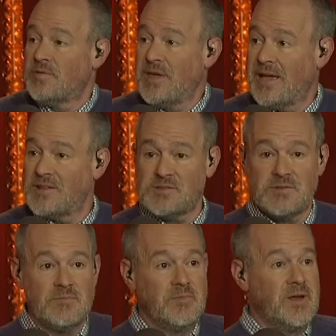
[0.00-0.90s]
think
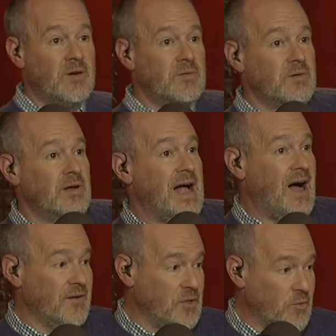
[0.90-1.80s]
it's you know
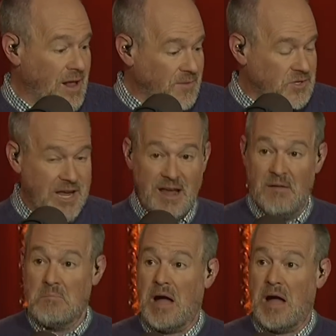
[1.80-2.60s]
out of the realm to say.